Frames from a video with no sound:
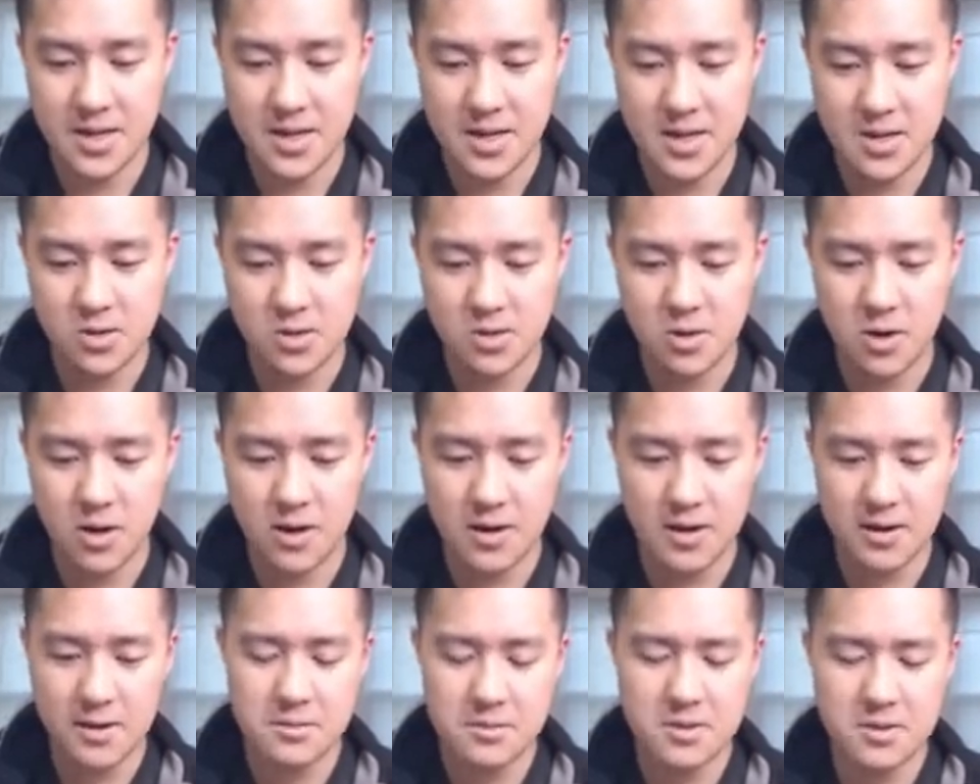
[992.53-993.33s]
So
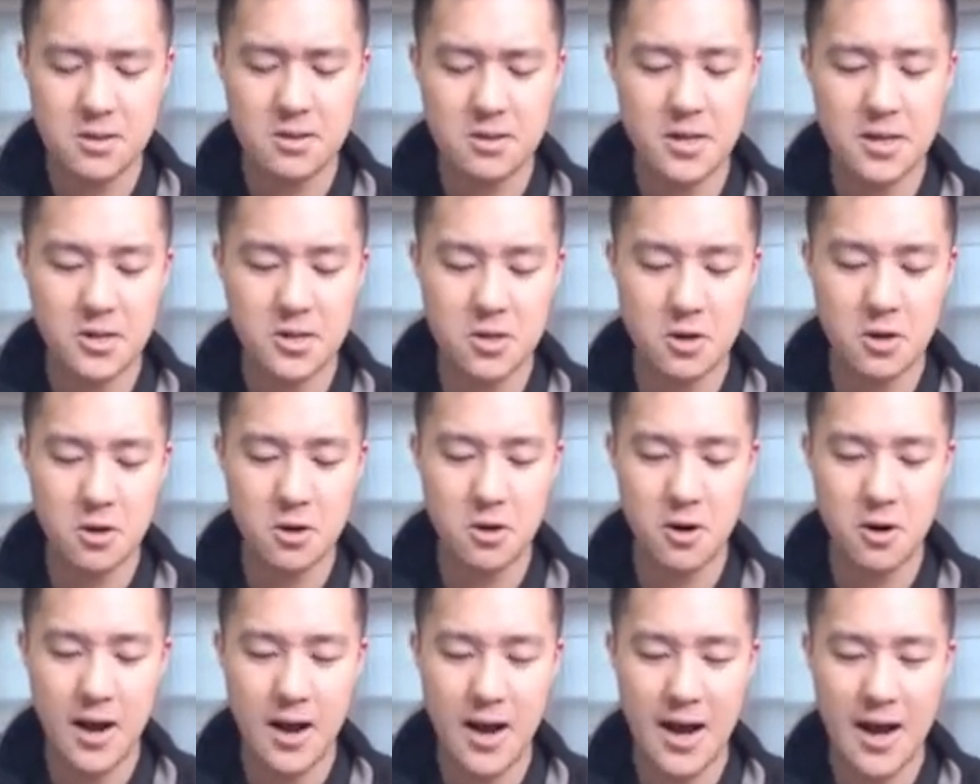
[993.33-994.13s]
I, I'm still not
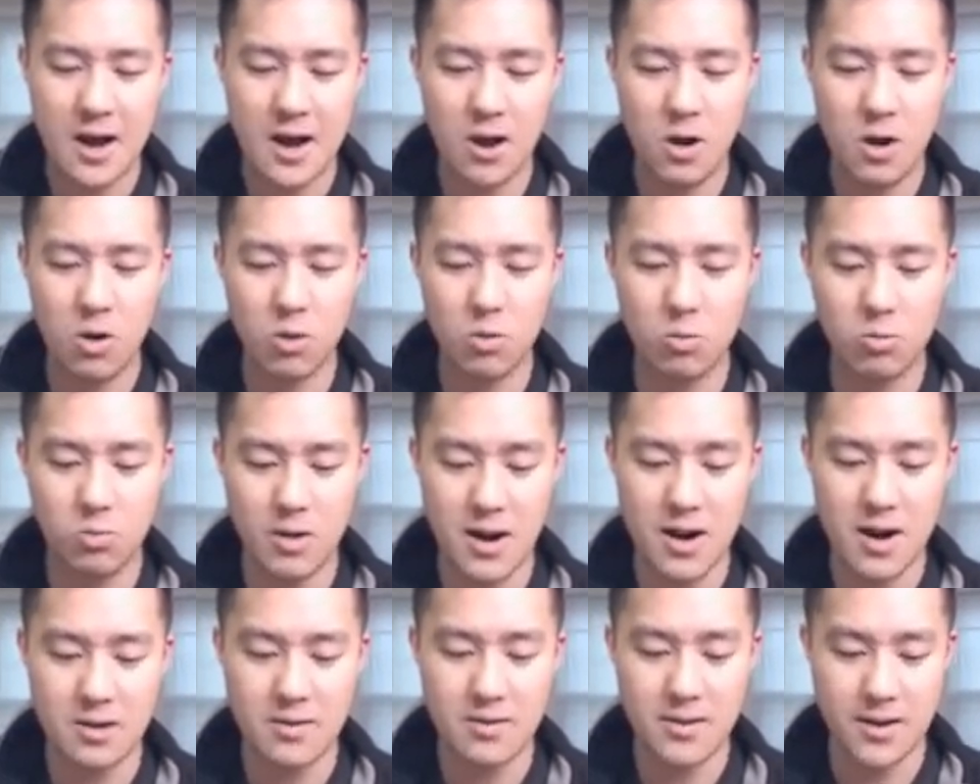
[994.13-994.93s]
sure how
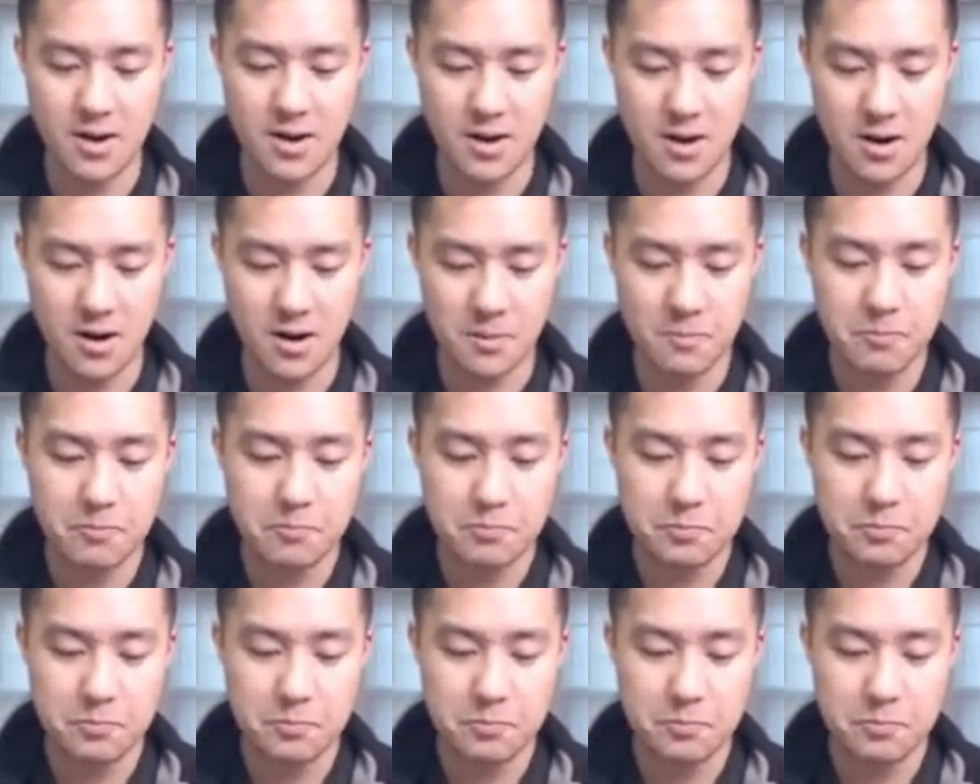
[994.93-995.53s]
rare they are.